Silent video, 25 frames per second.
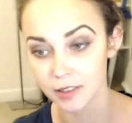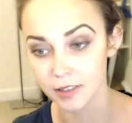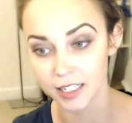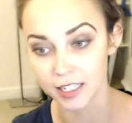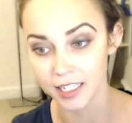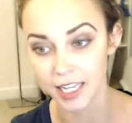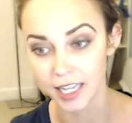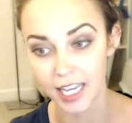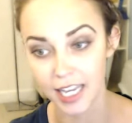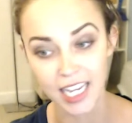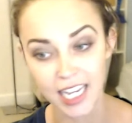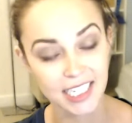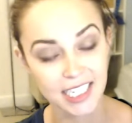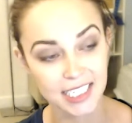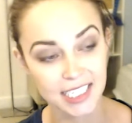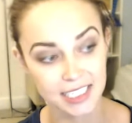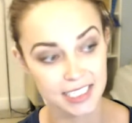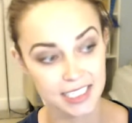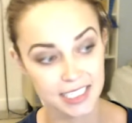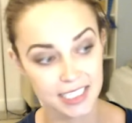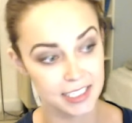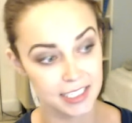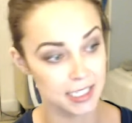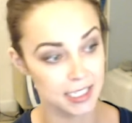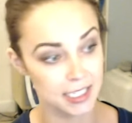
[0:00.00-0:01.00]
like
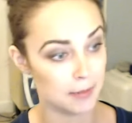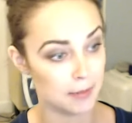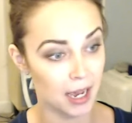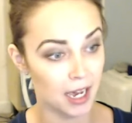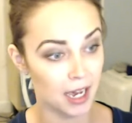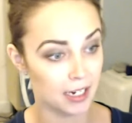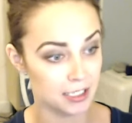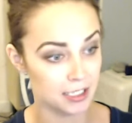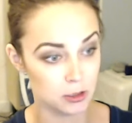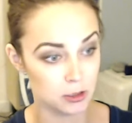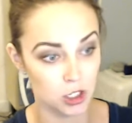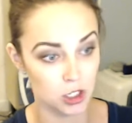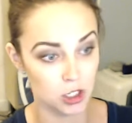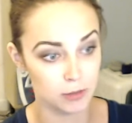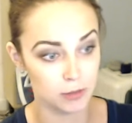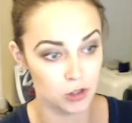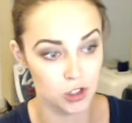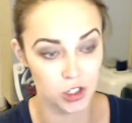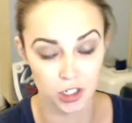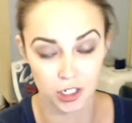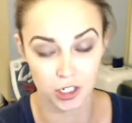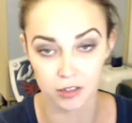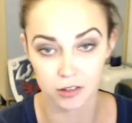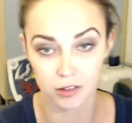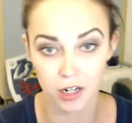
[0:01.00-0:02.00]
ADD to the max, which I'm
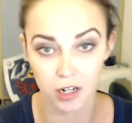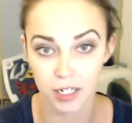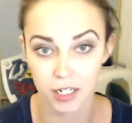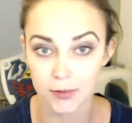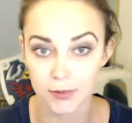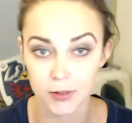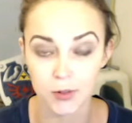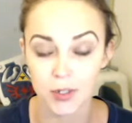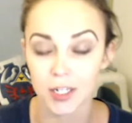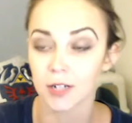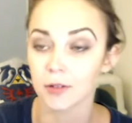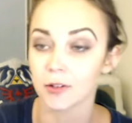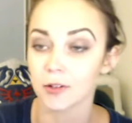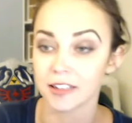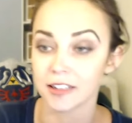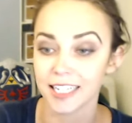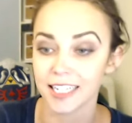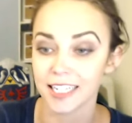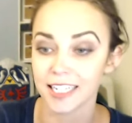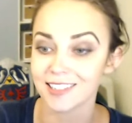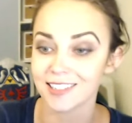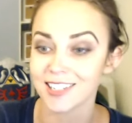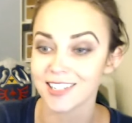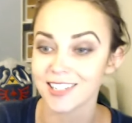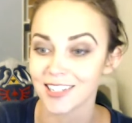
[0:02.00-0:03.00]
sure a lot of you can
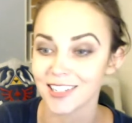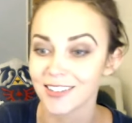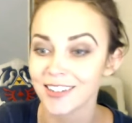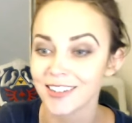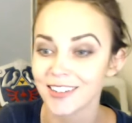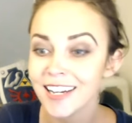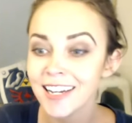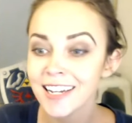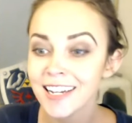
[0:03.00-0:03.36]
relate to.